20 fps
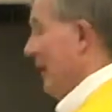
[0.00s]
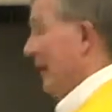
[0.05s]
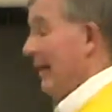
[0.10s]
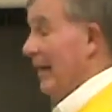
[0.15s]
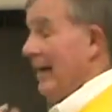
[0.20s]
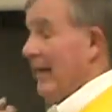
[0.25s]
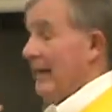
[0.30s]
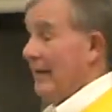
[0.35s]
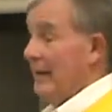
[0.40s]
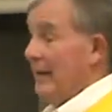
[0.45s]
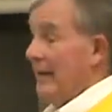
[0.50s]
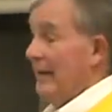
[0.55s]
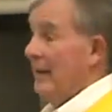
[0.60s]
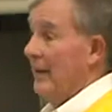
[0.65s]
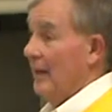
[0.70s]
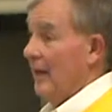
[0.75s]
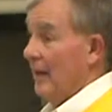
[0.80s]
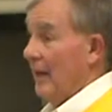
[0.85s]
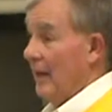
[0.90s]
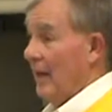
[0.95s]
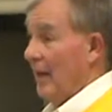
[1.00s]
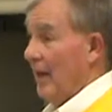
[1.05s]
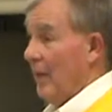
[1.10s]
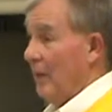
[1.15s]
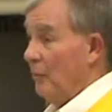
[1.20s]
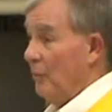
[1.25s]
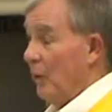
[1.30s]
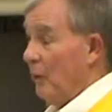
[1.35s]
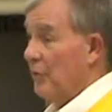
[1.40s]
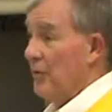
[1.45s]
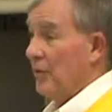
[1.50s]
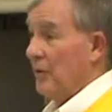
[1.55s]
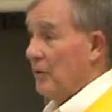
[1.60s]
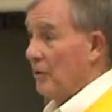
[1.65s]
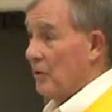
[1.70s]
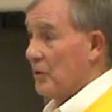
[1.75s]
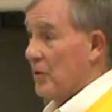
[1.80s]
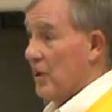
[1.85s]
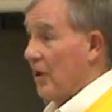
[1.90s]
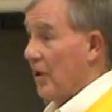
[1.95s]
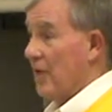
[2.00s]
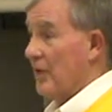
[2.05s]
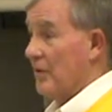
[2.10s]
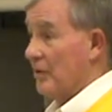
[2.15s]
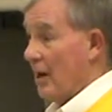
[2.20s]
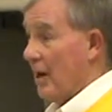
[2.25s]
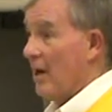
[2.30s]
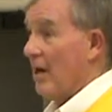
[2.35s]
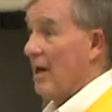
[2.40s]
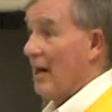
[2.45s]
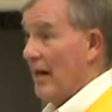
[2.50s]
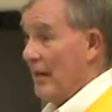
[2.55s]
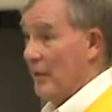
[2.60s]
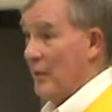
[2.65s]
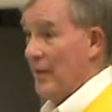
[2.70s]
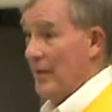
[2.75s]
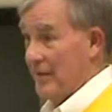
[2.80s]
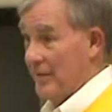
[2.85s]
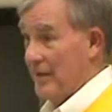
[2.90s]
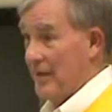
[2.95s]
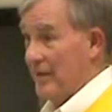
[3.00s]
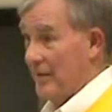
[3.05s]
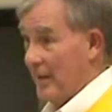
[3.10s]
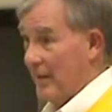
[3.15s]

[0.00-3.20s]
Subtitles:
and both of those cars are hybrids.